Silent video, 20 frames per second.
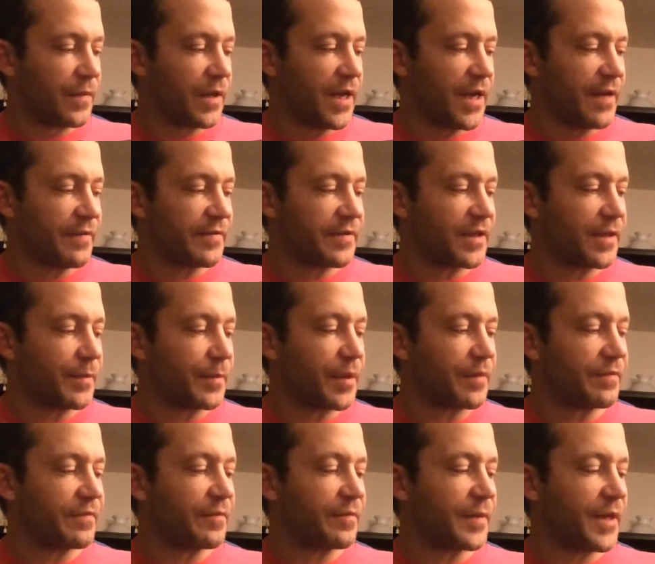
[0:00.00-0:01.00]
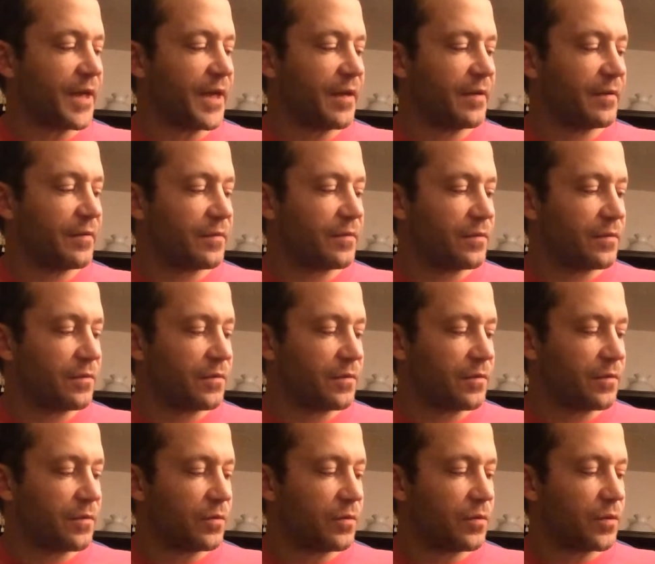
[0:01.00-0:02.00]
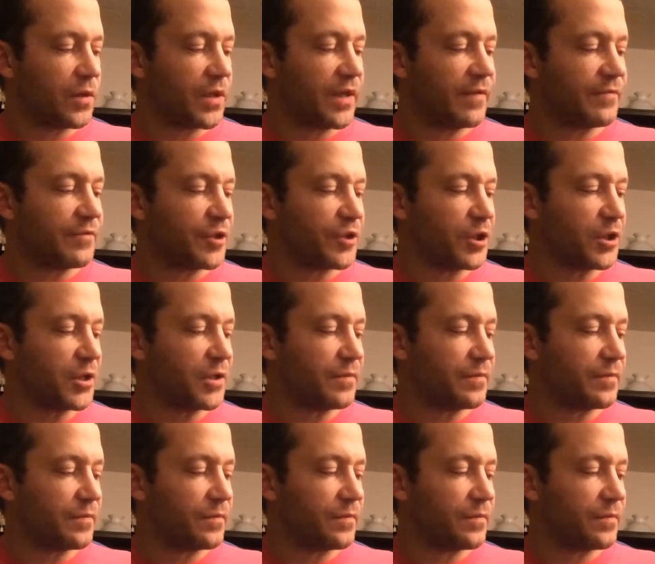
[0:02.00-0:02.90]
Half step up from that, we have G.